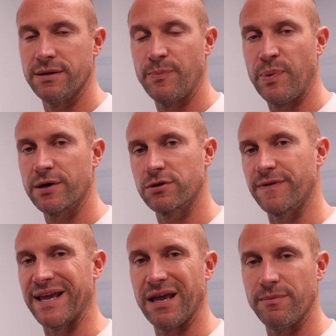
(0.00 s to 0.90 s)
The part
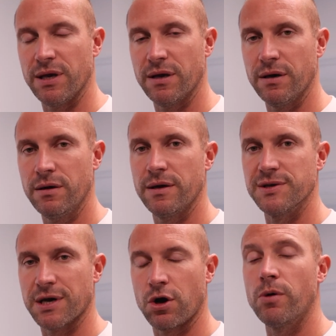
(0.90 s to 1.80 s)
of gaming
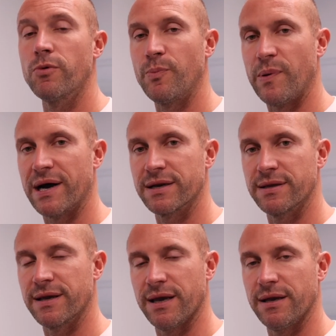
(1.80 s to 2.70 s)
is a common part
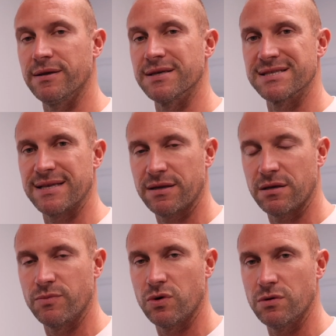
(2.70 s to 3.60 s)
again in the
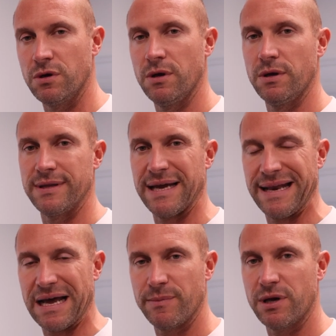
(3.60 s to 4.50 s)
static mode,
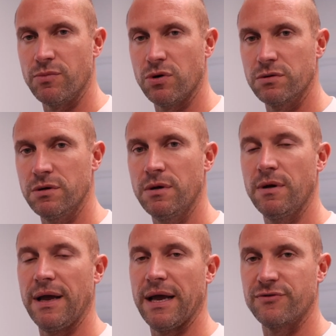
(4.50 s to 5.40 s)
dynamic mode
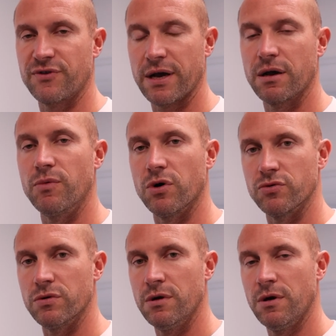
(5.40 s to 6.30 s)
and trunk
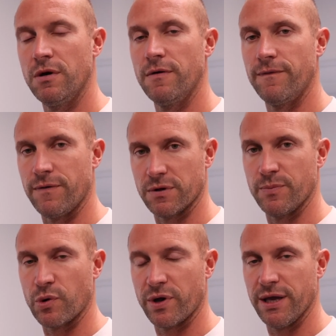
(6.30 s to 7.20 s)
module for the
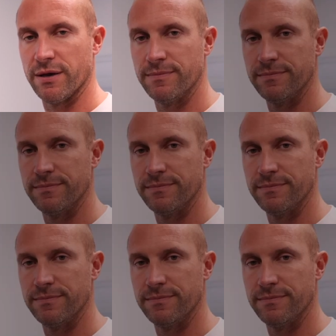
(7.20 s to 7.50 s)
ProKin.